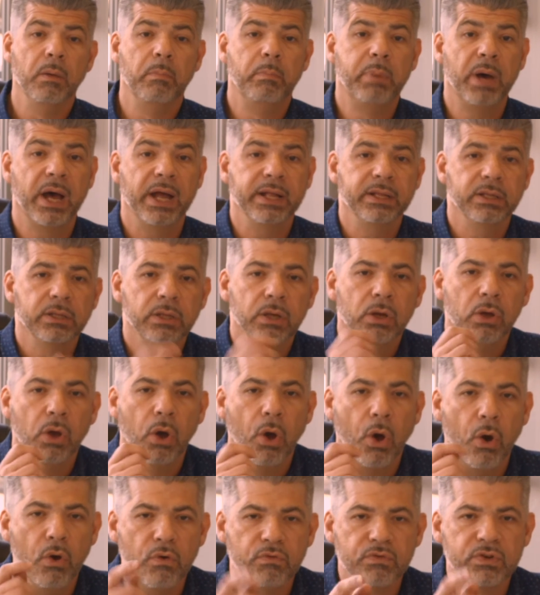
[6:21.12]
But
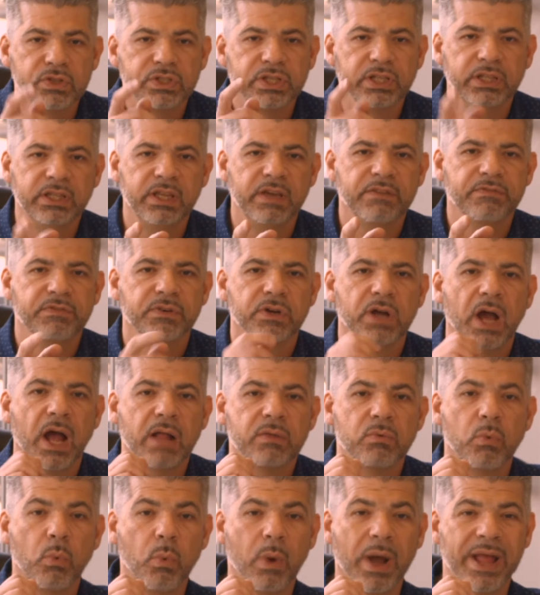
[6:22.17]
over-deliver
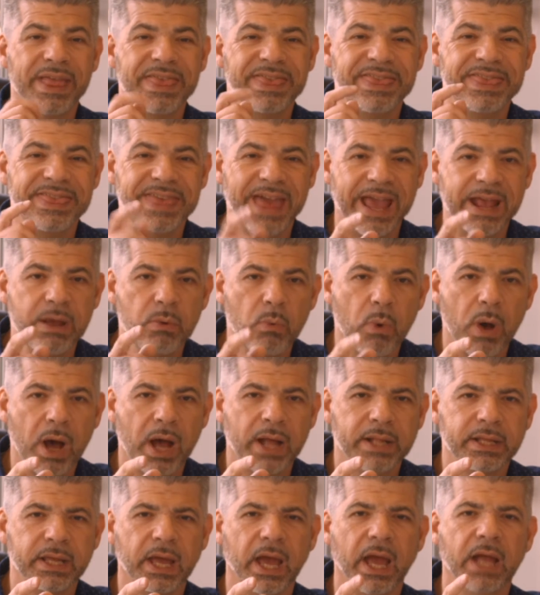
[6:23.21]
on what they
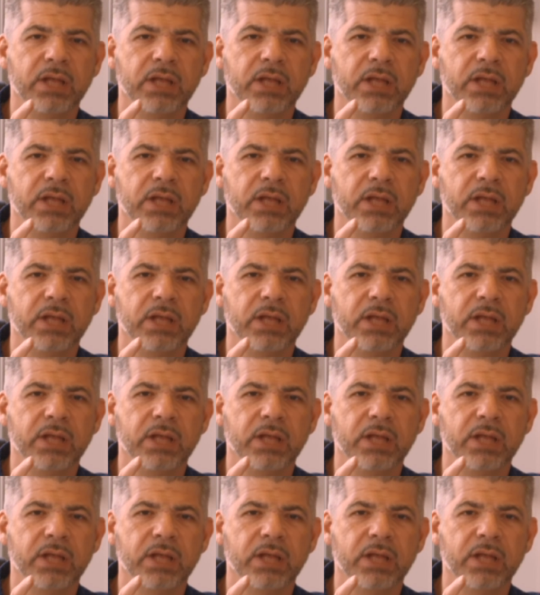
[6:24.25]
want,